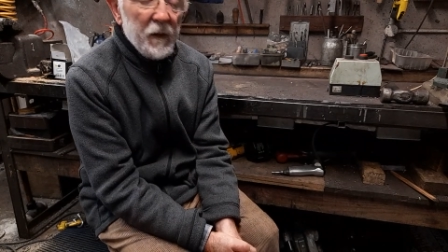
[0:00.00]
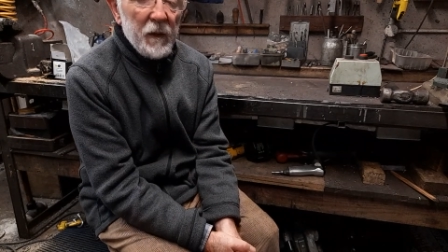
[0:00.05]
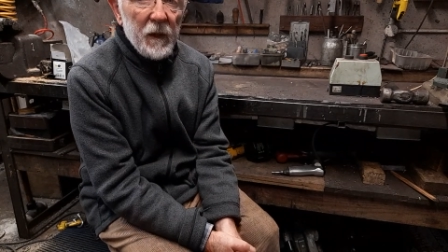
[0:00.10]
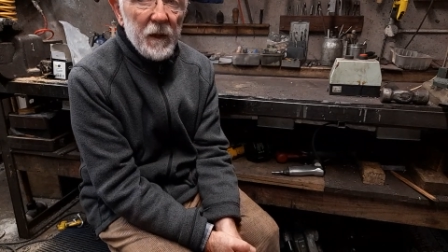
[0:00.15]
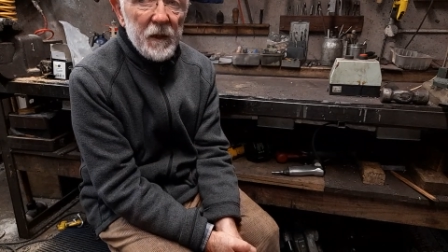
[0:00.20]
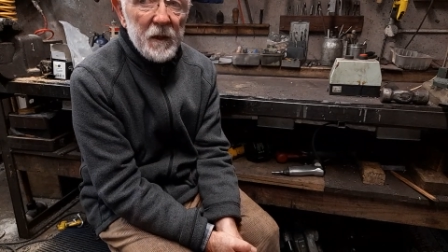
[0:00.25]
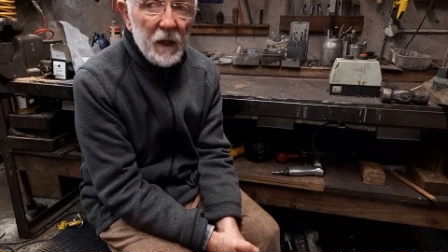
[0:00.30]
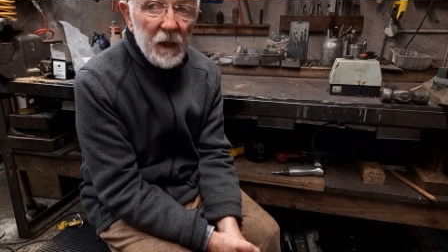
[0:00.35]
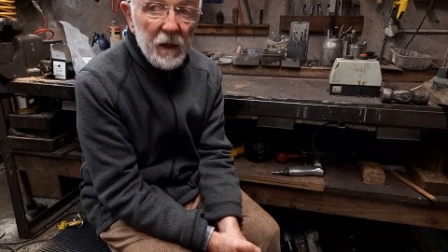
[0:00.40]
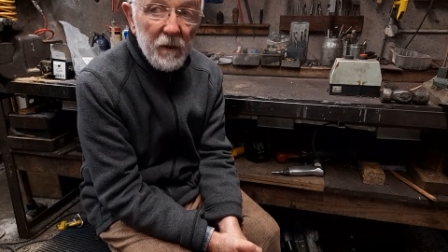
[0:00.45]

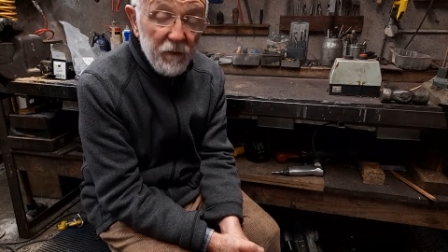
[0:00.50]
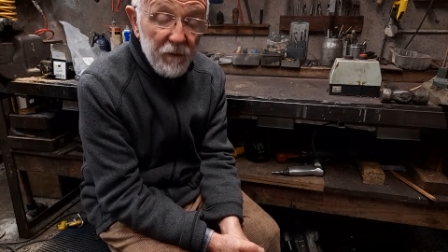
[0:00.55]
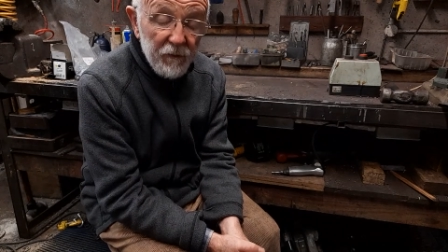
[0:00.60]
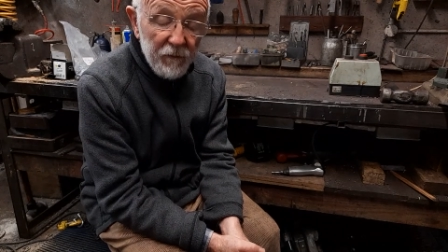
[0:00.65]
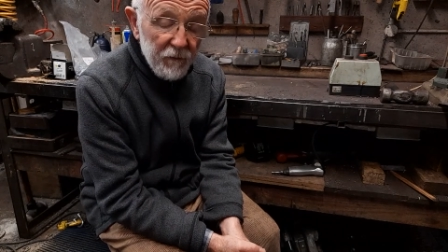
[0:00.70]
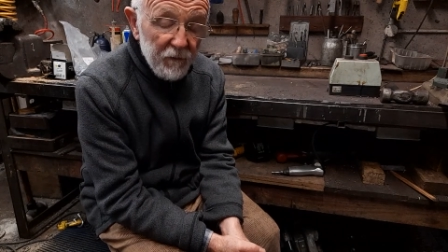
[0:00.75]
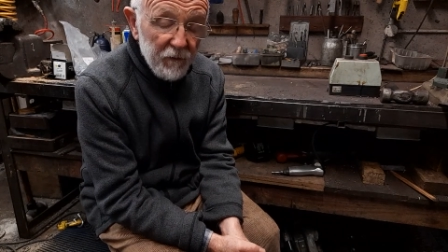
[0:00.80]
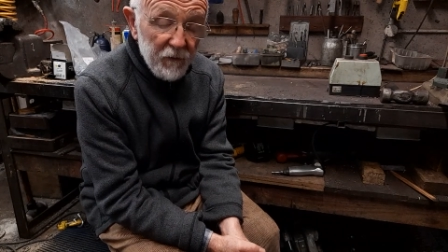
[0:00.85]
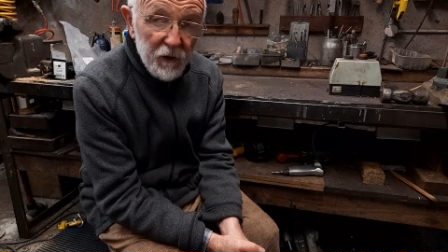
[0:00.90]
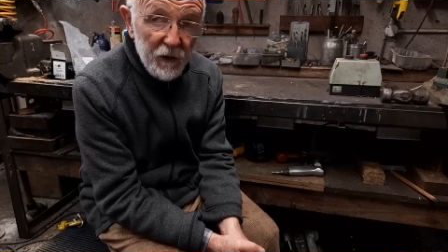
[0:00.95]
As I've
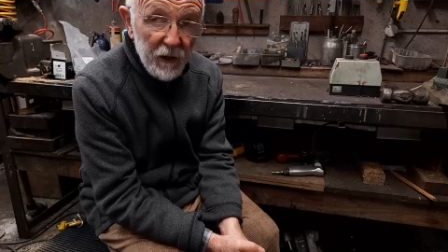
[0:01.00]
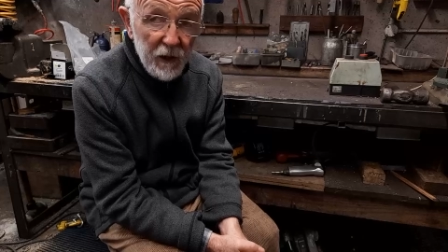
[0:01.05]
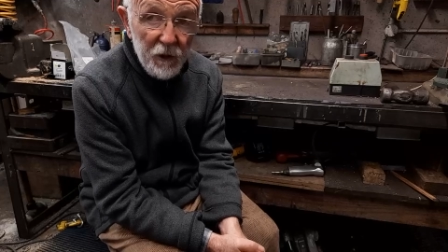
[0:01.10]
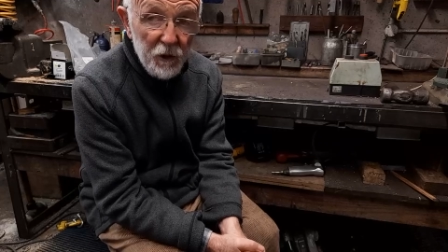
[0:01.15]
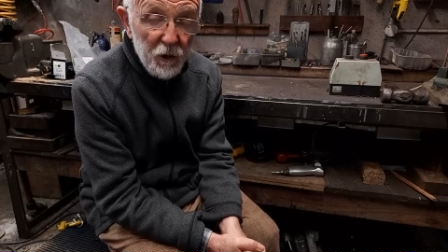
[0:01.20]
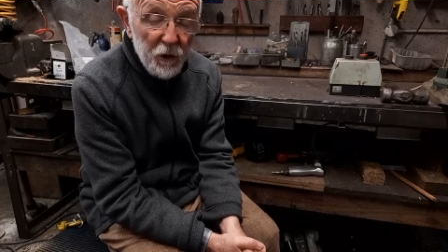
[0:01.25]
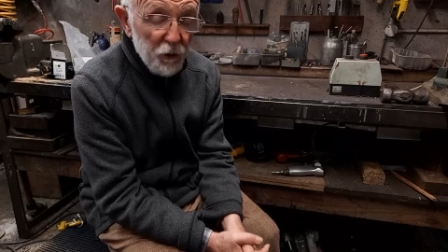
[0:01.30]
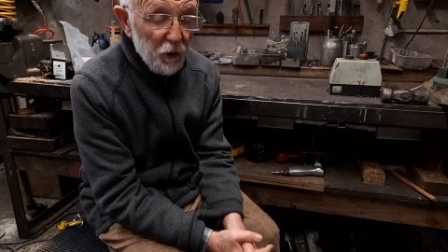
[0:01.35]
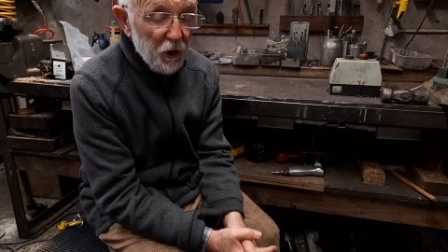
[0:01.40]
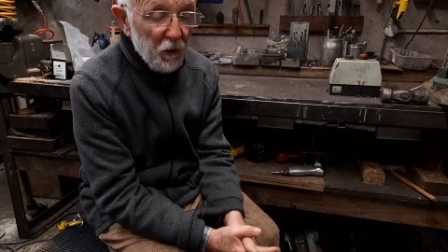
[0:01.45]
tried
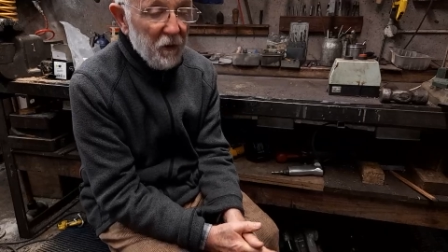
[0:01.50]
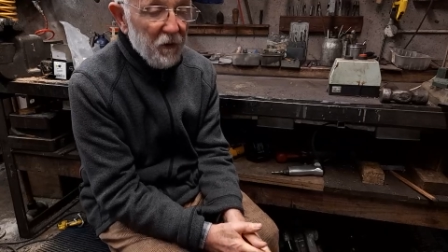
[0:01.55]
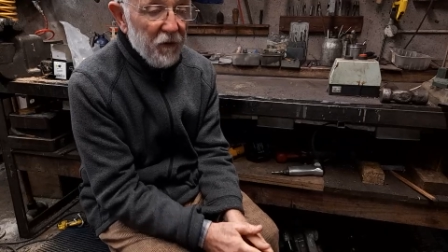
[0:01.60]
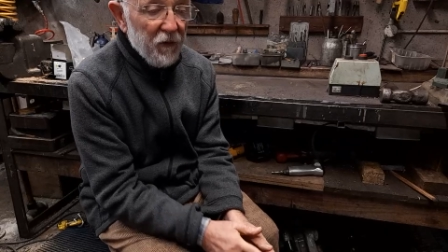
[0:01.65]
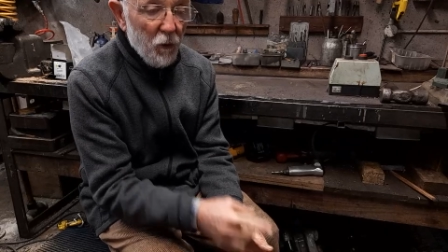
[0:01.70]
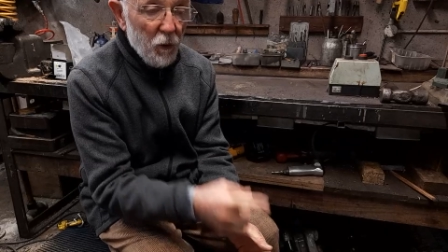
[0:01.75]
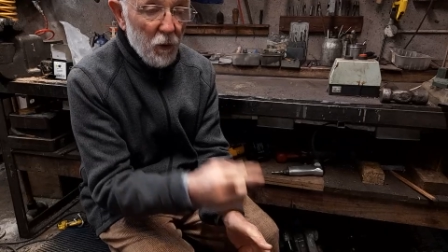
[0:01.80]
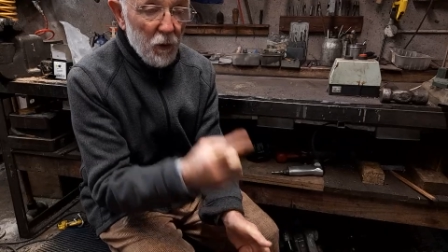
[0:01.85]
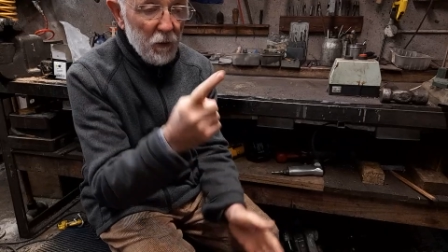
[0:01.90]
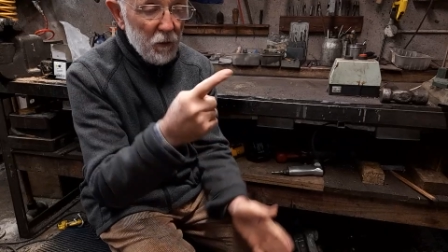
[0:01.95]
to show you
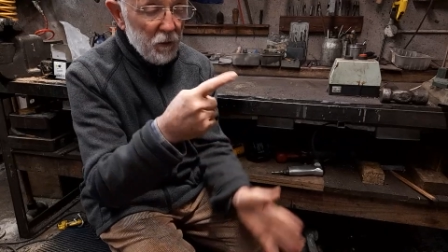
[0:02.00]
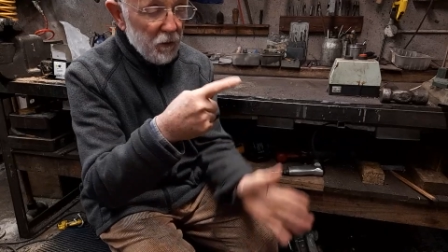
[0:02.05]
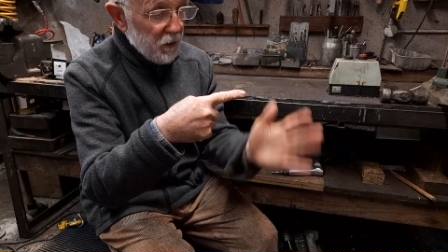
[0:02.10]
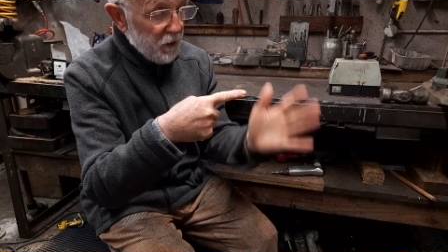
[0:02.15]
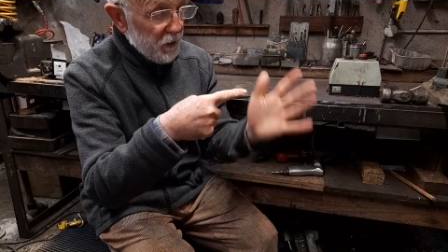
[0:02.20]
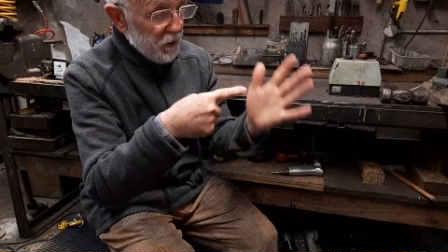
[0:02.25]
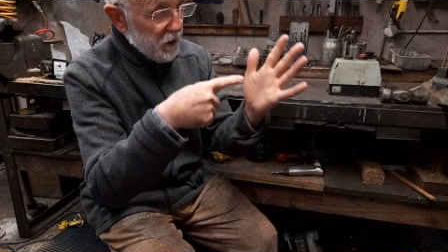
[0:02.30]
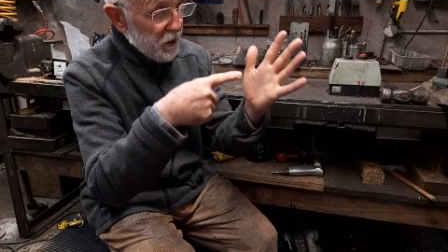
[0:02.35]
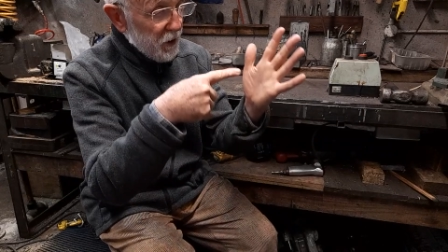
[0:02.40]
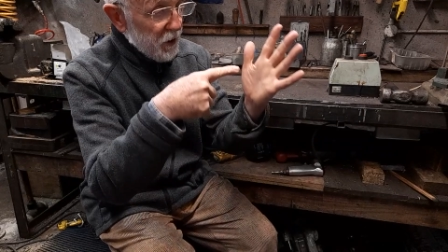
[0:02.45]
before,
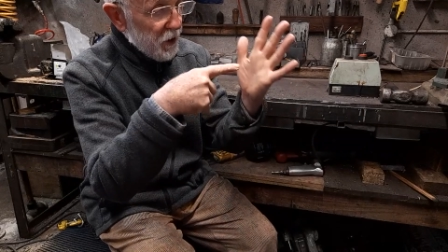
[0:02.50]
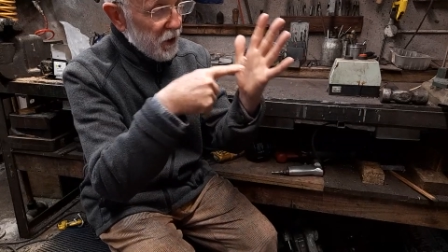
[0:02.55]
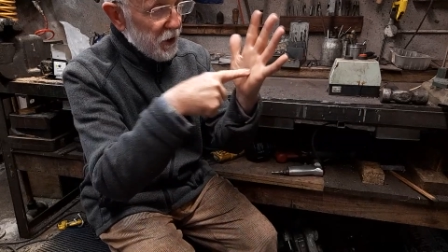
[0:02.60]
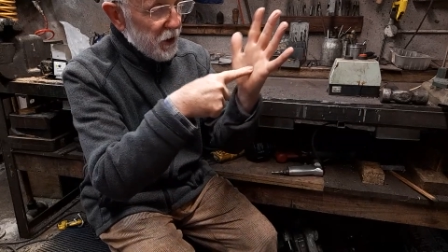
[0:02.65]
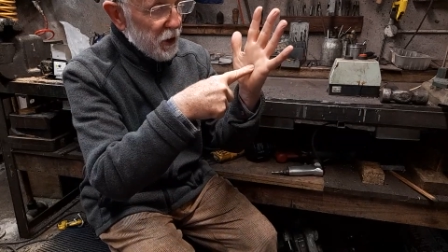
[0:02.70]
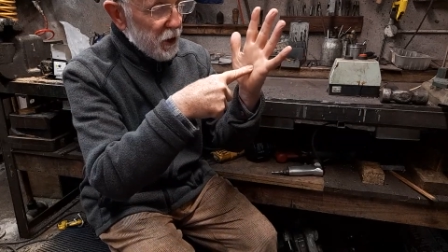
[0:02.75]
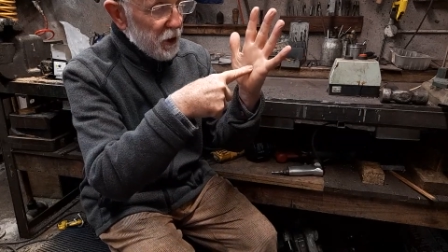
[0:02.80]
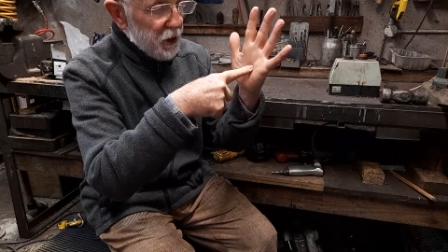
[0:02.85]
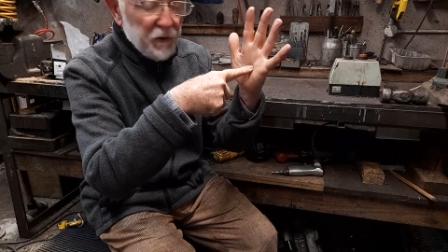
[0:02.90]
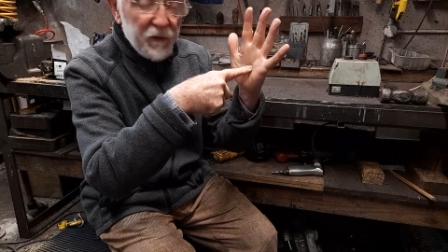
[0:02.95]

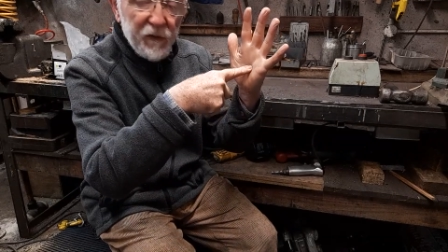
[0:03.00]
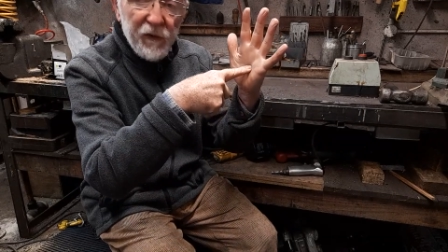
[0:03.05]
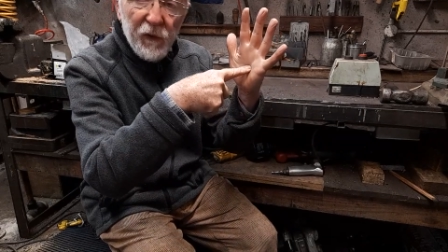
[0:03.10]
there's a